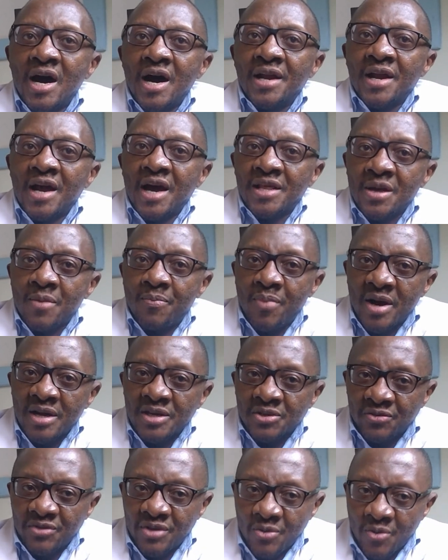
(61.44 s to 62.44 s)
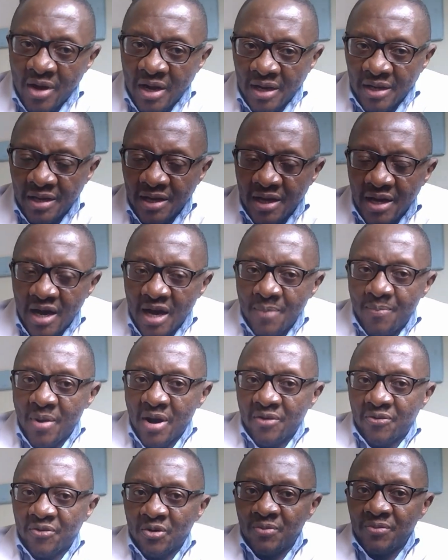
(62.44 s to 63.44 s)
and other parts of the world,
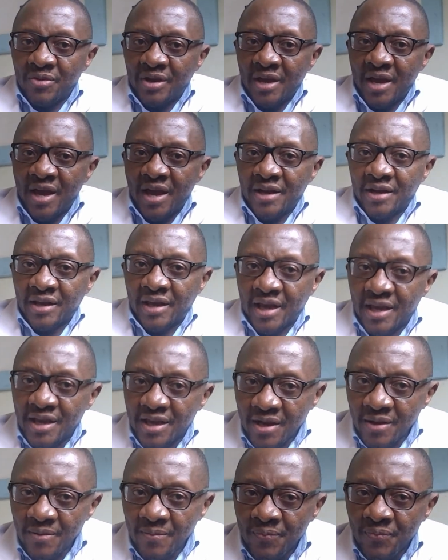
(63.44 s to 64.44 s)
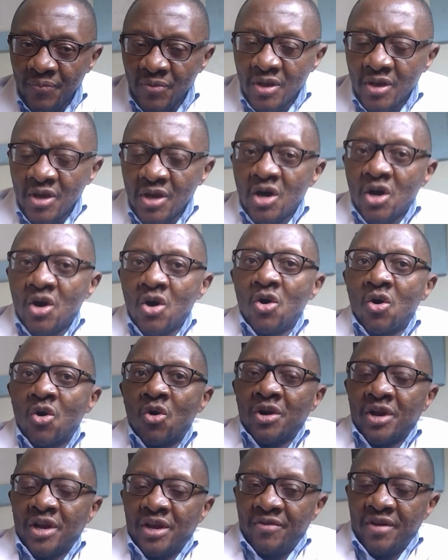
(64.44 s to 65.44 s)
apart from here in Kenya
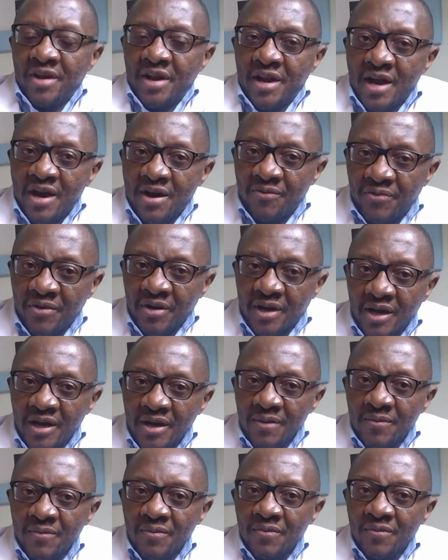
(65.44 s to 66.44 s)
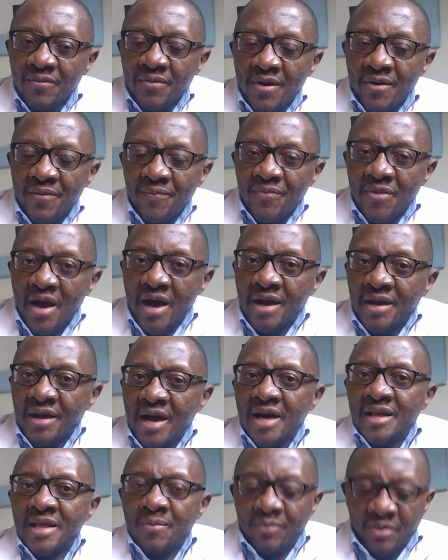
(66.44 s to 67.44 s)
or even in Africa and
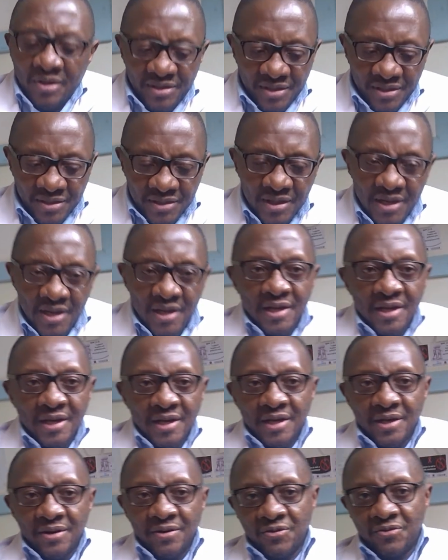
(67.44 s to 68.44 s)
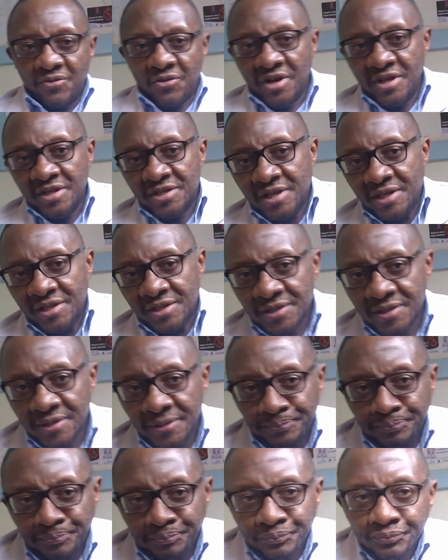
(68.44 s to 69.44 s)
other places. For instance,
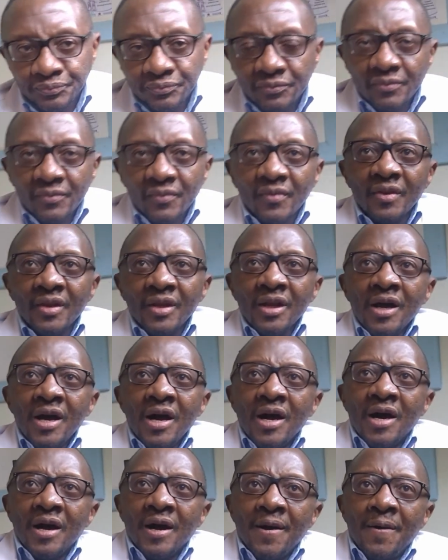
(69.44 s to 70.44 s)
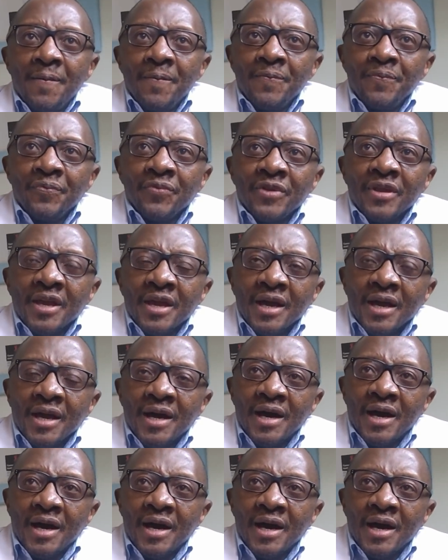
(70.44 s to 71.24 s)
um,